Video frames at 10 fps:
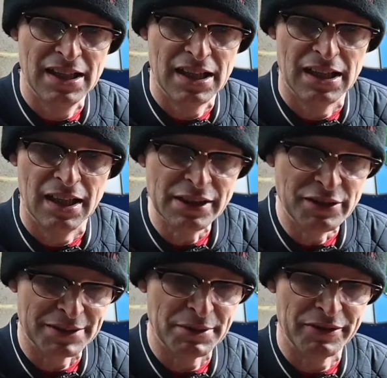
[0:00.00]
I knew it
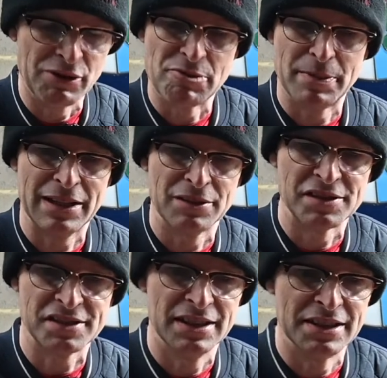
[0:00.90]
was going to be a few
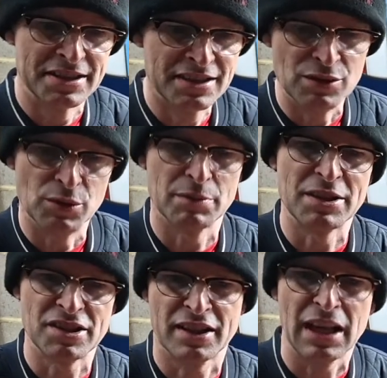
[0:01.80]
£100s. I didn't want to be
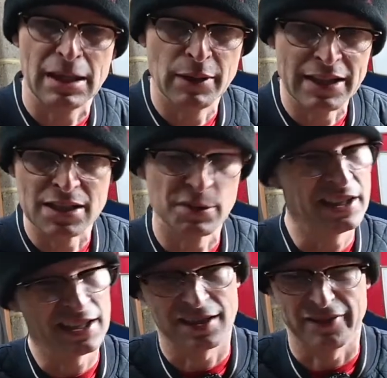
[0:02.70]
chucking any money into it
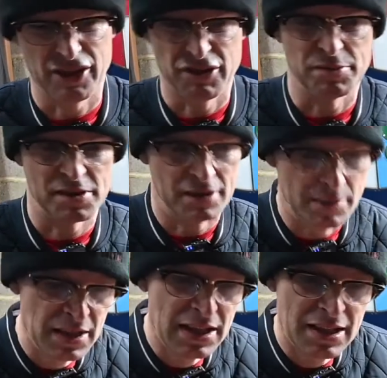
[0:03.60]
at kind of at Christmas
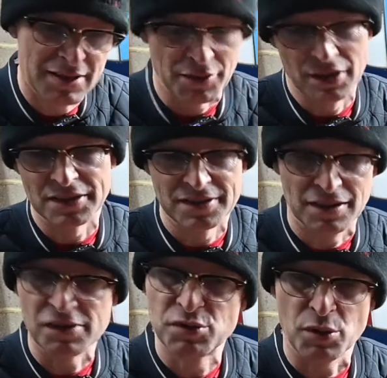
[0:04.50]
time, so I thought
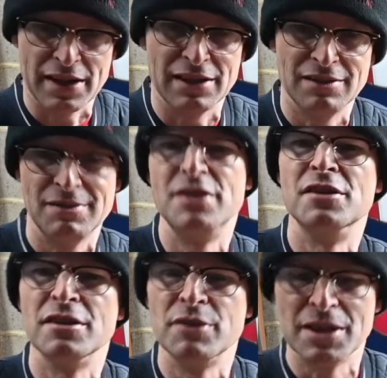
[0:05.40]
I'll sort that out in the
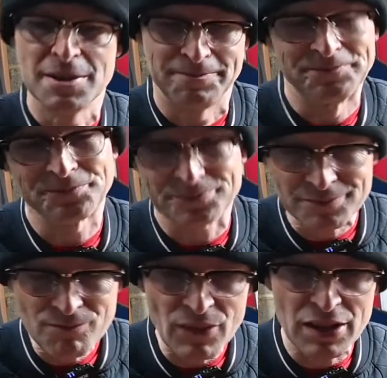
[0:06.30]
new year.
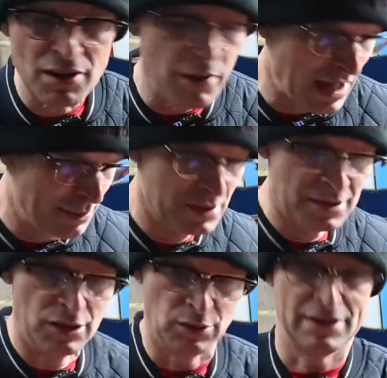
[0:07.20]
New year
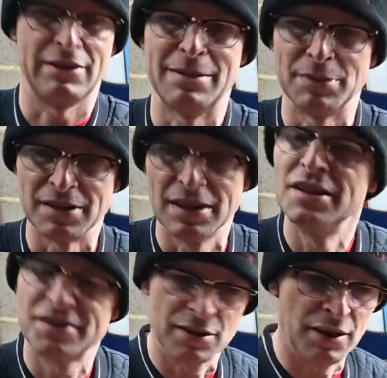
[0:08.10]
happened, lockdown happened,
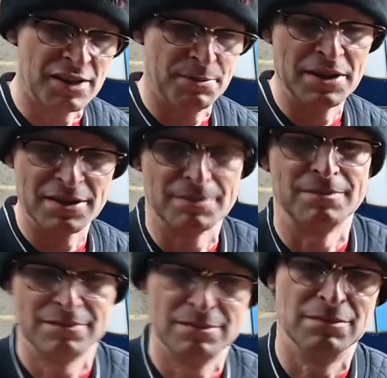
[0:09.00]
so I spent
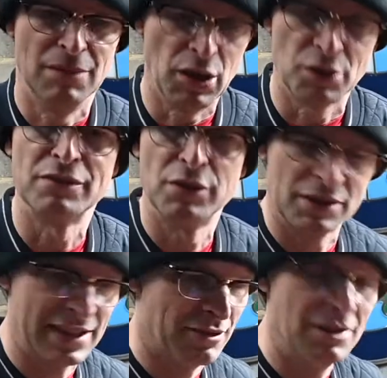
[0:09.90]
a lot of
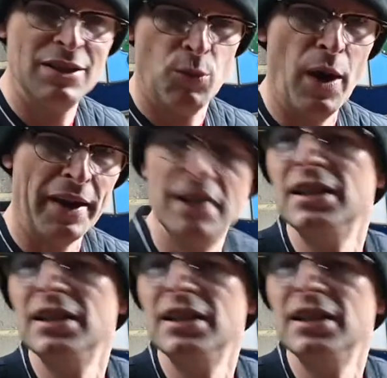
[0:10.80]
lockdown one